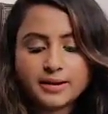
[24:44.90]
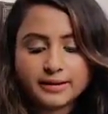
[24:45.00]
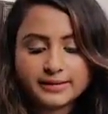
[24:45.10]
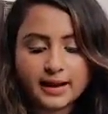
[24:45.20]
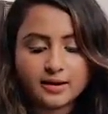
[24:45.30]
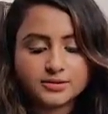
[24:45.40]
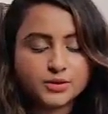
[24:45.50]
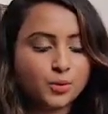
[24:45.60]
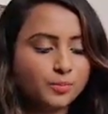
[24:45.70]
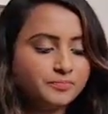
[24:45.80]
yeah,
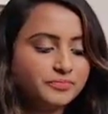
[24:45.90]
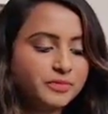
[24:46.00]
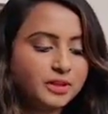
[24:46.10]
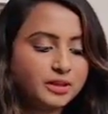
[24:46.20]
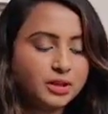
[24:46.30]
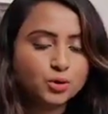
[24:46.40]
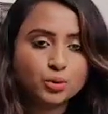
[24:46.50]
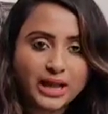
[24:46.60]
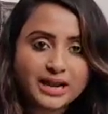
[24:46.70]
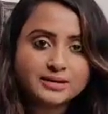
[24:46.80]
so
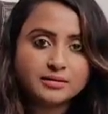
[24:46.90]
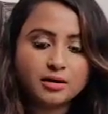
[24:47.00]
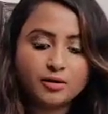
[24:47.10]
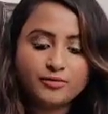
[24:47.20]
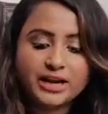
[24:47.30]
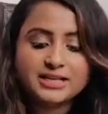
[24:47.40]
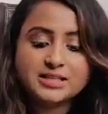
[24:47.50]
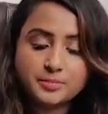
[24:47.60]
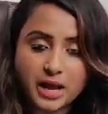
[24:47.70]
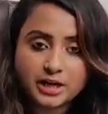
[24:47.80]
you can whereas
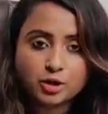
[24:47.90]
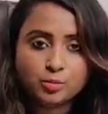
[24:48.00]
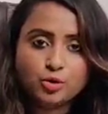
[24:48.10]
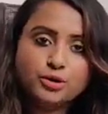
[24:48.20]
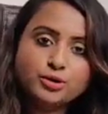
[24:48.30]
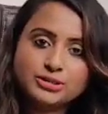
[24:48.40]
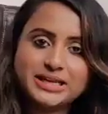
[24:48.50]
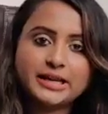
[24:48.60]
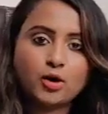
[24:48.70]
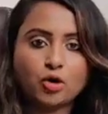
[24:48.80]
in manual mode you're
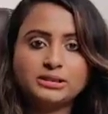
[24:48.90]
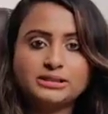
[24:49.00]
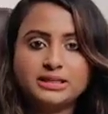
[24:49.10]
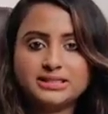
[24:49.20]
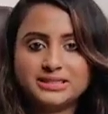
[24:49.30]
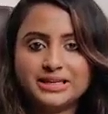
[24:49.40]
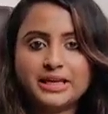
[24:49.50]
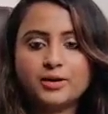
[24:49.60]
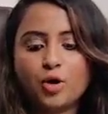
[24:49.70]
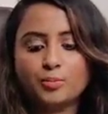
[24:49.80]
setting all these
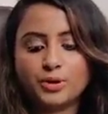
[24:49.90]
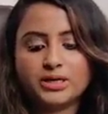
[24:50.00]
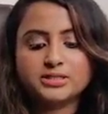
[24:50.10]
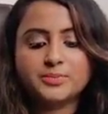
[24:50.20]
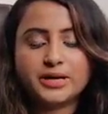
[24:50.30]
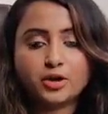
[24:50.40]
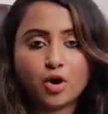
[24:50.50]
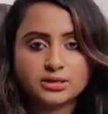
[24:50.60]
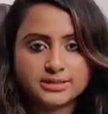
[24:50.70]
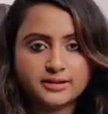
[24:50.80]
three components by
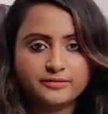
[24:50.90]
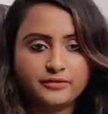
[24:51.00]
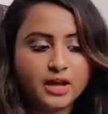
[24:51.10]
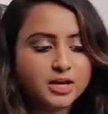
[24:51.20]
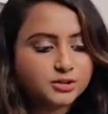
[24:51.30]
yourself,